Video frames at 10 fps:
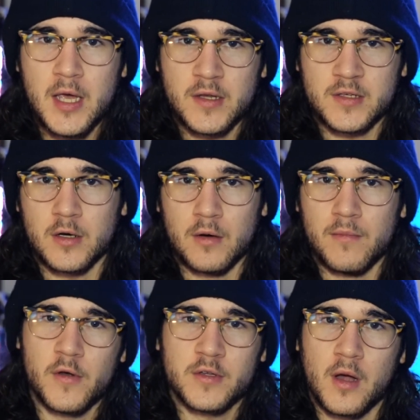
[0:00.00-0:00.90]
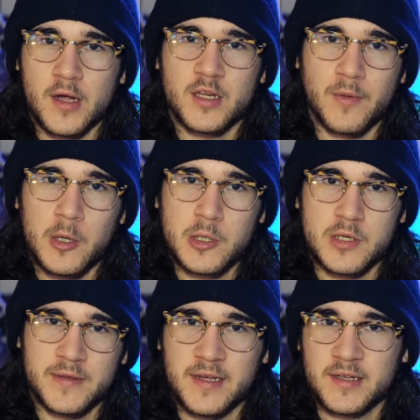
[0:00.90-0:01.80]
So most long exposures
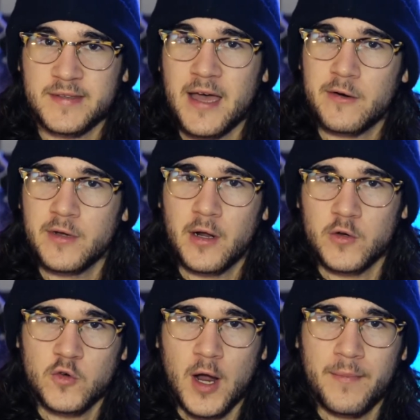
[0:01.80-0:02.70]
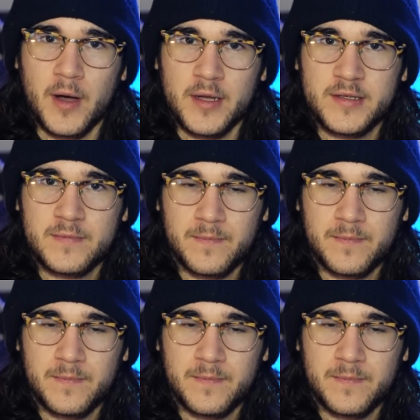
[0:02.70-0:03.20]
and things like that are done on tripods.